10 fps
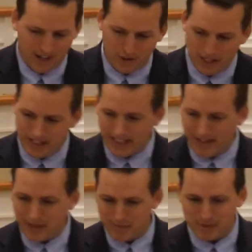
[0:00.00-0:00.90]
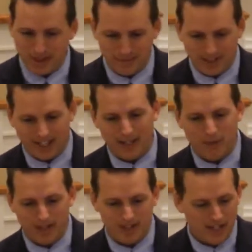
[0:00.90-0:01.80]
you need to give them something?
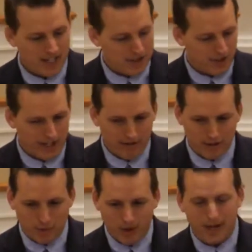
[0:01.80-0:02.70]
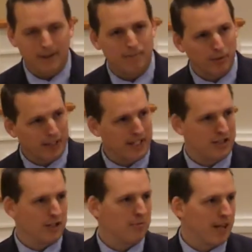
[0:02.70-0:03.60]
Anyways, so here is a way, please
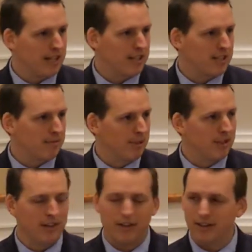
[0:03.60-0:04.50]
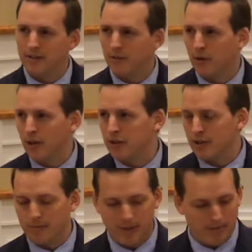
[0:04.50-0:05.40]
display this material in the foyer so
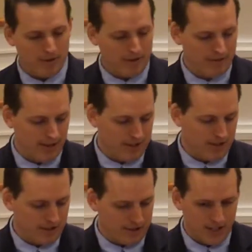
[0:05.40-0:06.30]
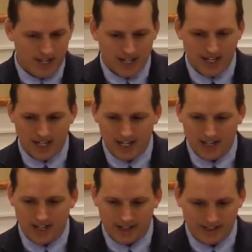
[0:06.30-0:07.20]
members and visitors
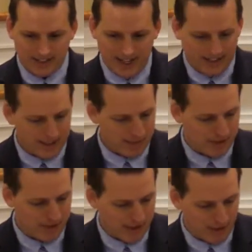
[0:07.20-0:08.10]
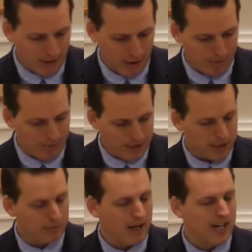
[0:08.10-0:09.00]
can take this material home. You'd be
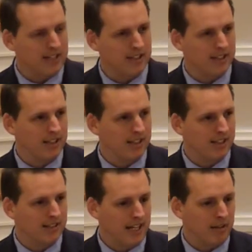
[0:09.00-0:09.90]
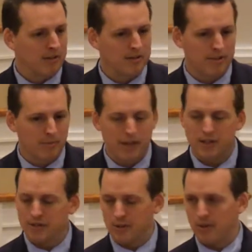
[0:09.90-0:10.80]
surprised at the elders and
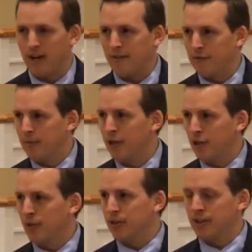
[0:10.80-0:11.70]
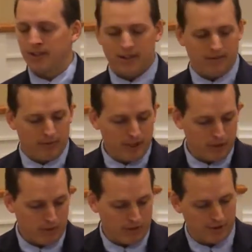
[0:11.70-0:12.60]
preachers who are not familiar with the
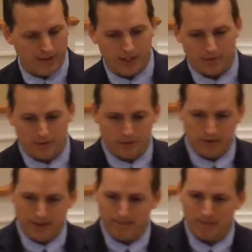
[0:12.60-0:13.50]
resources available to them.